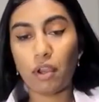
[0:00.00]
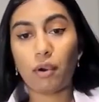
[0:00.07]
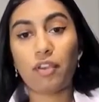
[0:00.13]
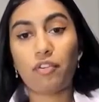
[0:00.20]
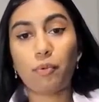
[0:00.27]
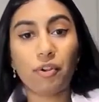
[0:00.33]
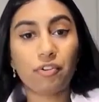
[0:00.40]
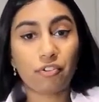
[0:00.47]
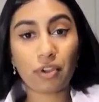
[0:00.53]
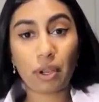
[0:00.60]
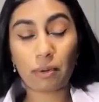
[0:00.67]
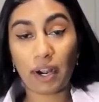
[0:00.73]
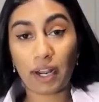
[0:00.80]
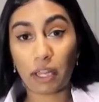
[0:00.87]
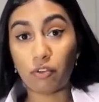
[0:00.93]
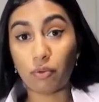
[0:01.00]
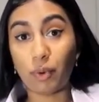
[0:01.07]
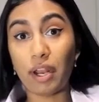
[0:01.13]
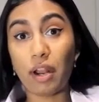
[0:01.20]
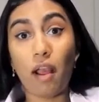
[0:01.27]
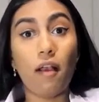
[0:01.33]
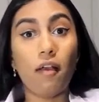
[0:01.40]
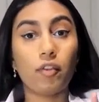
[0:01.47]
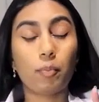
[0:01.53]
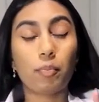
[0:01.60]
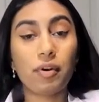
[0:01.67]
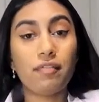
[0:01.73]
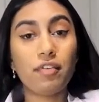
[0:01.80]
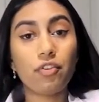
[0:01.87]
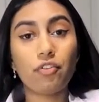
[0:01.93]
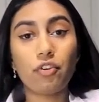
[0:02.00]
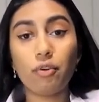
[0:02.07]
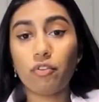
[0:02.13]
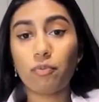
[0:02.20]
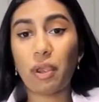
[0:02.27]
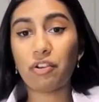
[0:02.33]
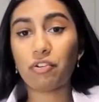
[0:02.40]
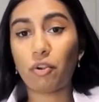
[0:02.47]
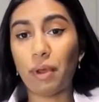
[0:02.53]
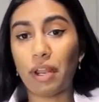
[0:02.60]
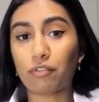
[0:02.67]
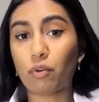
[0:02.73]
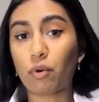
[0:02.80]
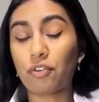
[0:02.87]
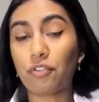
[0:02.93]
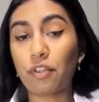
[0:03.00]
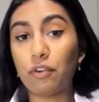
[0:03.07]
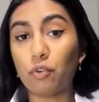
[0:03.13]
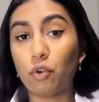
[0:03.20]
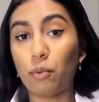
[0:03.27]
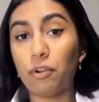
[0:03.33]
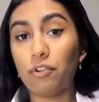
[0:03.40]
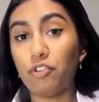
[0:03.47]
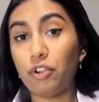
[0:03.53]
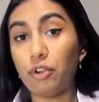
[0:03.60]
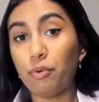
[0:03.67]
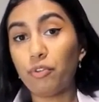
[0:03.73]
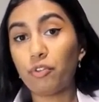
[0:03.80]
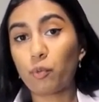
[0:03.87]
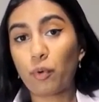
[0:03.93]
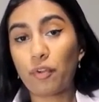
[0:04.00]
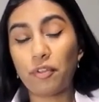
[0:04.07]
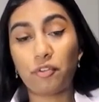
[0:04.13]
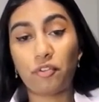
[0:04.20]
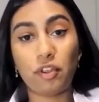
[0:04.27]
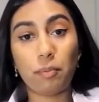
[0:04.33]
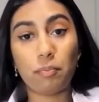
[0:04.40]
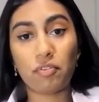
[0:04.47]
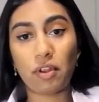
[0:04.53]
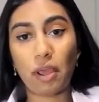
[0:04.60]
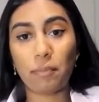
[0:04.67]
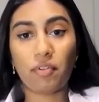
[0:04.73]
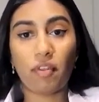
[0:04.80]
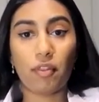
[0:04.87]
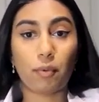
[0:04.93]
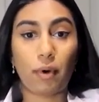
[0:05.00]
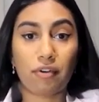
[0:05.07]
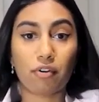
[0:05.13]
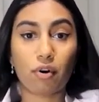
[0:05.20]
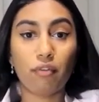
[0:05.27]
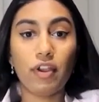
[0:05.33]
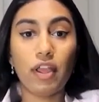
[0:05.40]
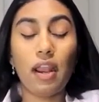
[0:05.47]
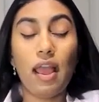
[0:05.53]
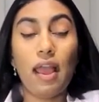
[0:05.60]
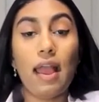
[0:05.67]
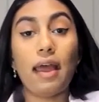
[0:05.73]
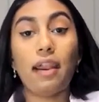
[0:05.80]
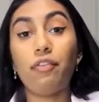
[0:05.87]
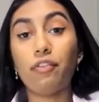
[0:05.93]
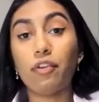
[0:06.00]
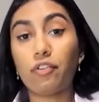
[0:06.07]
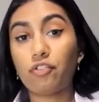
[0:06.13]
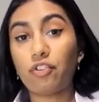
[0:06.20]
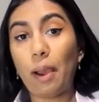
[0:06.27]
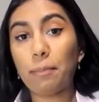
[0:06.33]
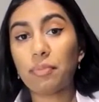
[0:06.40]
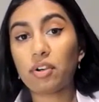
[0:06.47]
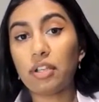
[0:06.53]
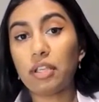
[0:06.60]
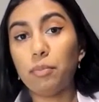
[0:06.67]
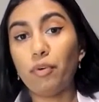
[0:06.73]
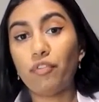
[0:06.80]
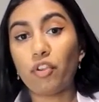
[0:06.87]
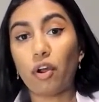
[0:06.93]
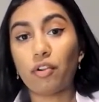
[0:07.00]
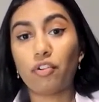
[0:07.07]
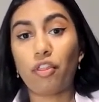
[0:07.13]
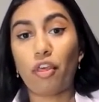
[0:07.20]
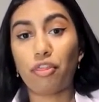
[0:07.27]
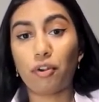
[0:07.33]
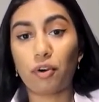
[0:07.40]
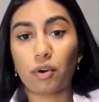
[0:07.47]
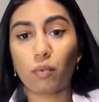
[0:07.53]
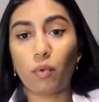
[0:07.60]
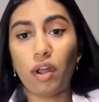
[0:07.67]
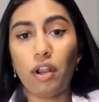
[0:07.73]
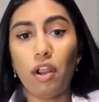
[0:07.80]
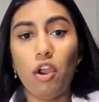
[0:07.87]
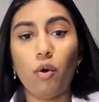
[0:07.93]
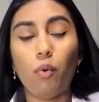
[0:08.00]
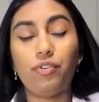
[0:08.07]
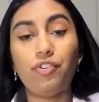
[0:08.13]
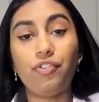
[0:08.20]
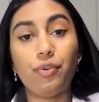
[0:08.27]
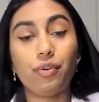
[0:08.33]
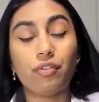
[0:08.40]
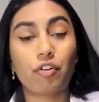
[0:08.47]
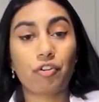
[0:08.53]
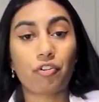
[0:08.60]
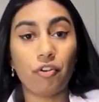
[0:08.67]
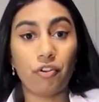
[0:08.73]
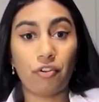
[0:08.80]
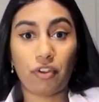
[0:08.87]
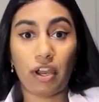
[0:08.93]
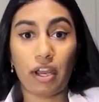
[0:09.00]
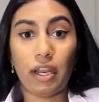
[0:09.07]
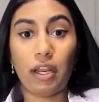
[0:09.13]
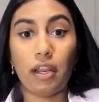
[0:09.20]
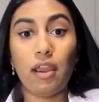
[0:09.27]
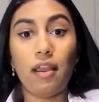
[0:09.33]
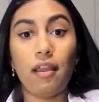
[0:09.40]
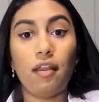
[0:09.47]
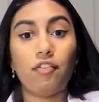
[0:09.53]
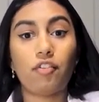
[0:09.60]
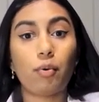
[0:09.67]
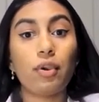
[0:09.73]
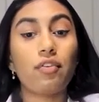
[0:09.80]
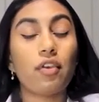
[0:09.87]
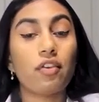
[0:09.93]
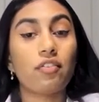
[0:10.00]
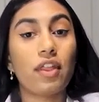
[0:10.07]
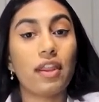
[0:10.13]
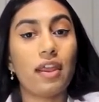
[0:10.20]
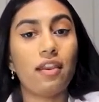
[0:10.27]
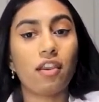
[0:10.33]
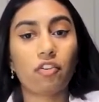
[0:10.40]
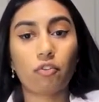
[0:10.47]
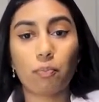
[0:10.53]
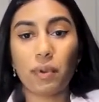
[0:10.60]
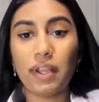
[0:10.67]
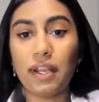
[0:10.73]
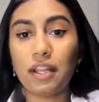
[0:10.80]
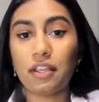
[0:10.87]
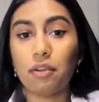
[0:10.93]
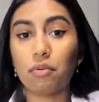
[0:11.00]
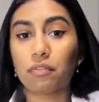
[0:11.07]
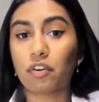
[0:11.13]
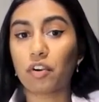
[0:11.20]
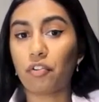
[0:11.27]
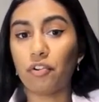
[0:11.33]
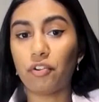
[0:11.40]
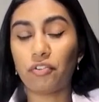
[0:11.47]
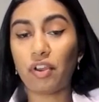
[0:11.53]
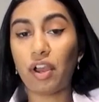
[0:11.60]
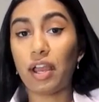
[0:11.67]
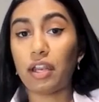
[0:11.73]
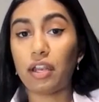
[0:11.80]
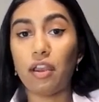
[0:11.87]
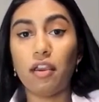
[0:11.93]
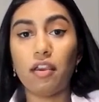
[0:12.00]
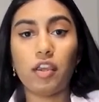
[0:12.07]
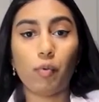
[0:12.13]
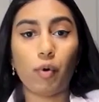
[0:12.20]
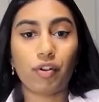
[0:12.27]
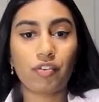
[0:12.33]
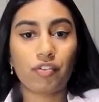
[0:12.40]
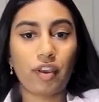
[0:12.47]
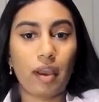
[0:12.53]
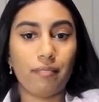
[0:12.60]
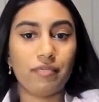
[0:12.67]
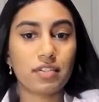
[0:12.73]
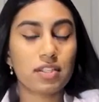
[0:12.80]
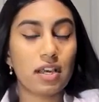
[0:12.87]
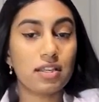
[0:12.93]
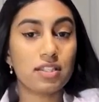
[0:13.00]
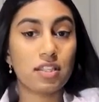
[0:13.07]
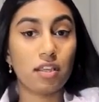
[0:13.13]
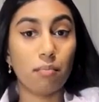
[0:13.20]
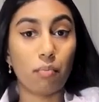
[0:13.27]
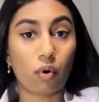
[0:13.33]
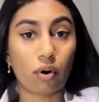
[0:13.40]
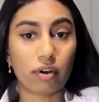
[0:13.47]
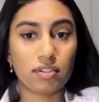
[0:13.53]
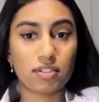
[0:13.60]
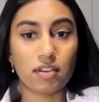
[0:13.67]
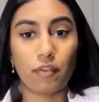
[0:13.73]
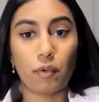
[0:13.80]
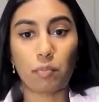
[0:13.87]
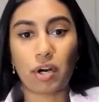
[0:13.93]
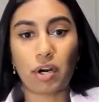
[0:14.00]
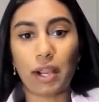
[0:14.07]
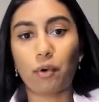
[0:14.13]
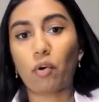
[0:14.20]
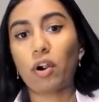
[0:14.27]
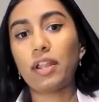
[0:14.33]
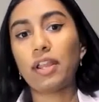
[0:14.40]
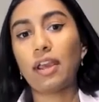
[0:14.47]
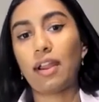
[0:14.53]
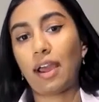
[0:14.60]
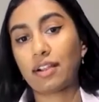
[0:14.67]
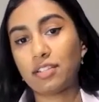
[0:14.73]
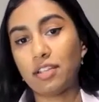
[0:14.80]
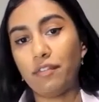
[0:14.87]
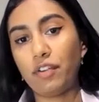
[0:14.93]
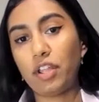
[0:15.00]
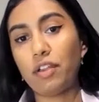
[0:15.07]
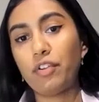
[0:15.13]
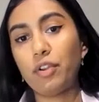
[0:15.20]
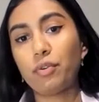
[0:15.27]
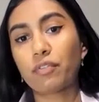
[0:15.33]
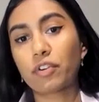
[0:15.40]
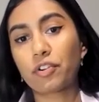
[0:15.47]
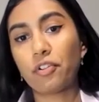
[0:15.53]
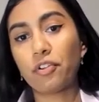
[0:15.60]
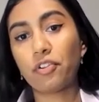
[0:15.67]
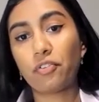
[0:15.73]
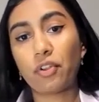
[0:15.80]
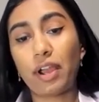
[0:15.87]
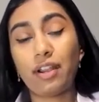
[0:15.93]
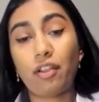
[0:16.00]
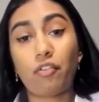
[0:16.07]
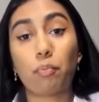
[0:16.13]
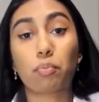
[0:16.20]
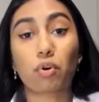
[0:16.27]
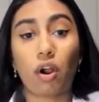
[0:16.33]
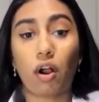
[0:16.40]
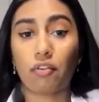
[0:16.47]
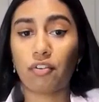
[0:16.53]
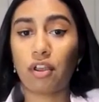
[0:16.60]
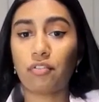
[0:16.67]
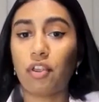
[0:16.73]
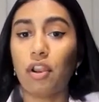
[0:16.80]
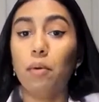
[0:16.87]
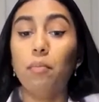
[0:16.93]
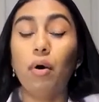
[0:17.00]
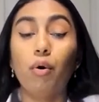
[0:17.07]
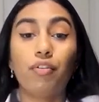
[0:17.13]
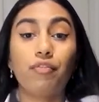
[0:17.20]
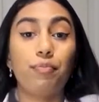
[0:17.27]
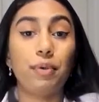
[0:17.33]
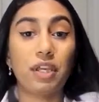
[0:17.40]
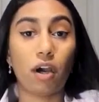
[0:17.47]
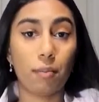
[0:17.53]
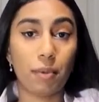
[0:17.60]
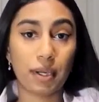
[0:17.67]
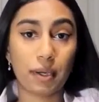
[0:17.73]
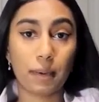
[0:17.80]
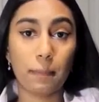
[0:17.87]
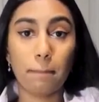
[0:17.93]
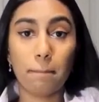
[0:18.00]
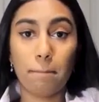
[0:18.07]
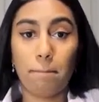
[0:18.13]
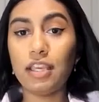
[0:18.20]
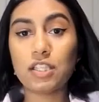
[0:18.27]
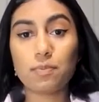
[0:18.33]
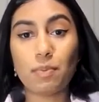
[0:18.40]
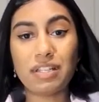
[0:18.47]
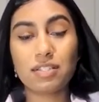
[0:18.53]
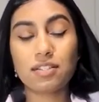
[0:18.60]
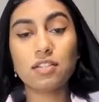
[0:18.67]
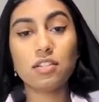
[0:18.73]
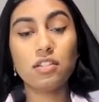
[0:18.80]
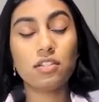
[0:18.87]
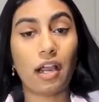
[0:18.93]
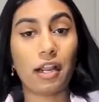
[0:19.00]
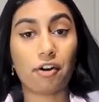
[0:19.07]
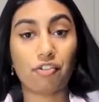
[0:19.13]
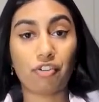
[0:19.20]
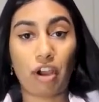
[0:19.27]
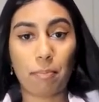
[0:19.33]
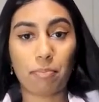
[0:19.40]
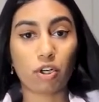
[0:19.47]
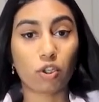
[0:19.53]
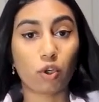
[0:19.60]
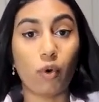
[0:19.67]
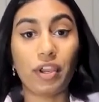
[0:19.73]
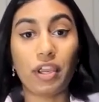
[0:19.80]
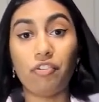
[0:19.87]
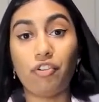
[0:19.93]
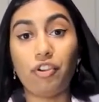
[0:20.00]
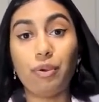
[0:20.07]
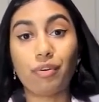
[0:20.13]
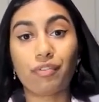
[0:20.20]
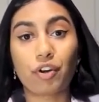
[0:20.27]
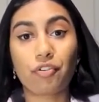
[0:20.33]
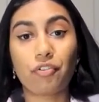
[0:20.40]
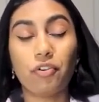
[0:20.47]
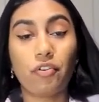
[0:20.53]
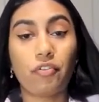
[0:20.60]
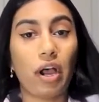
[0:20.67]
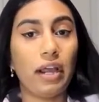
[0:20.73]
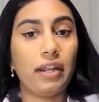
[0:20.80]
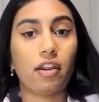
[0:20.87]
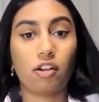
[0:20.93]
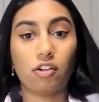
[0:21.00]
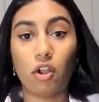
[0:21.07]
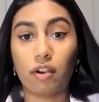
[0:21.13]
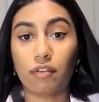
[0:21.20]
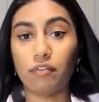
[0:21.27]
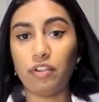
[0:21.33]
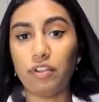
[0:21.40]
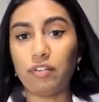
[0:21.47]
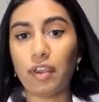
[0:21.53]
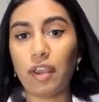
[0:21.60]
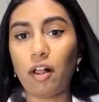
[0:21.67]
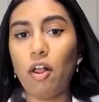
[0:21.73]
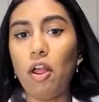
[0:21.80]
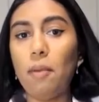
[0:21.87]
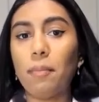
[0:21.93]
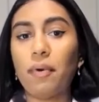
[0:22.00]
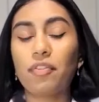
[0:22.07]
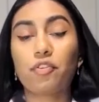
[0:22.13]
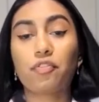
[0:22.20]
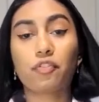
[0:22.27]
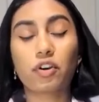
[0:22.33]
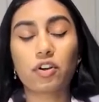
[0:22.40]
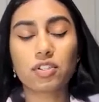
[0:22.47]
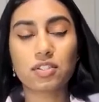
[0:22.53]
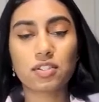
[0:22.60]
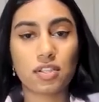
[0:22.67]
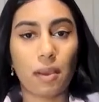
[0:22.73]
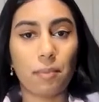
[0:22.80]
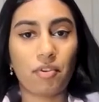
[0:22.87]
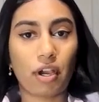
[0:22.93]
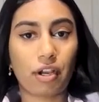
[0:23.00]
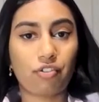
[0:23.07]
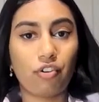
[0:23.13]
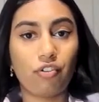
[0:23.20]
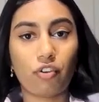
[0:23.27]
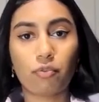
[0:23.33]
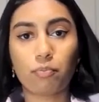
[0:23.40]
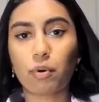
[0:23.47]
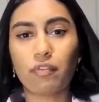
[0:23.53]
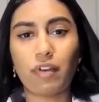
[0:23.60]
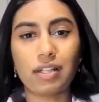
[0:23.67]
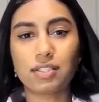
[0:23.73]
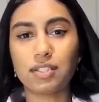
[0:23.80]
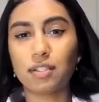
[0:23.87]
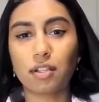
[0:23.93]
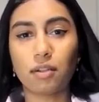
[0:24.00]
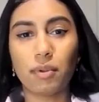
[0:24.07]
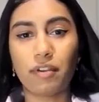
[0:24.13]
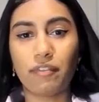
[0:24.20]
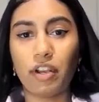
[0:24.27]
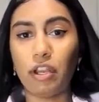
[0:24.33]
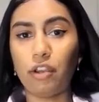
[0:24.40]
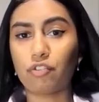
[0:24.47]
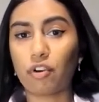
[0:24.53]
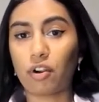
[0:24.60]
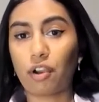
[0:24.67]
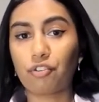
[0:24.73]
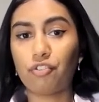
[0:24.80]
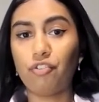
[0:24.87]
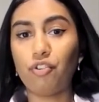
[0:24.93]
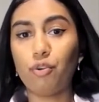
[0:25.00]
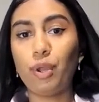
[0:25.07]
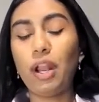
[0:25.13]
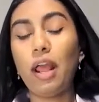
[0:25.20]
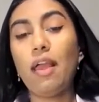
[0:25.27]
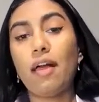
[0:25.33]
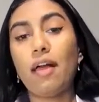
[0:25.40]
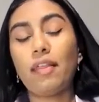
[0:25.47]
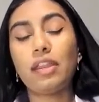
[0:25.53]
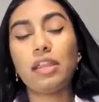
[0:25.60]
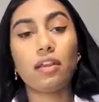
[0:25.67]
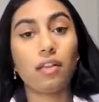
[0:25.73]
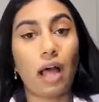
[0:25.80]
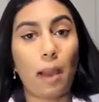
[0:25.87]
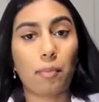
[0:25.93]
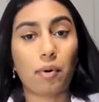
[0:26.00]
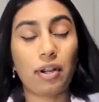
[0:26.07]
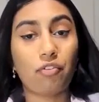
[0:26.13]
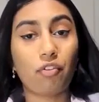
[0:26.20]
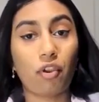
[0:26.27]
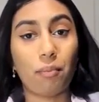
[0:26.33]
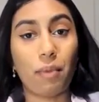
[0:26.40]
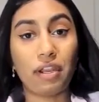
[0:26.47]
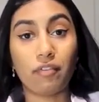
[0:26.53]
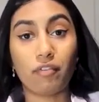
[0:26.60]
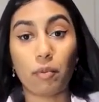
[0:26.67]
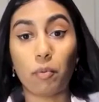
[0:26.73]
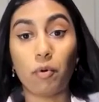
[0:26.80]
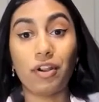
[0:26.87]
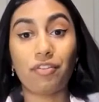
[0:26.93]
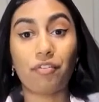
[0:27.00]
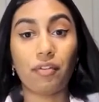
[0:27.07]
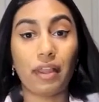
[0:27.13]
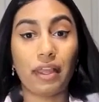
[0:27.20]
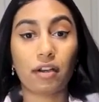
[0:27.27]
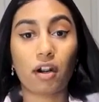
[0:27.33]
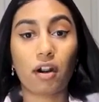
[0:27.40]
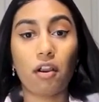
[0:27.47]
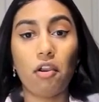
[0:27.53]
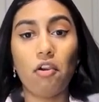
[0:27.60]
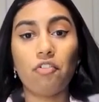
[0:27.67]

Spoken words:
Okay, so we'll just get right into it. The previous two spatial metaphors that Dolmage used were the steep steps and the retrofit, and in this chapter he moves on to the third one, which is universal design. And so he says that in explaining universal design, he wants to emphasize the importance of the priority and activity of universal design as a process and a mode of becoming. He spends this entire chapter going into universal design in a lot of detail, but this first subsection just provides a little bit of an introduction to it, and then he elaborates on many of the points later.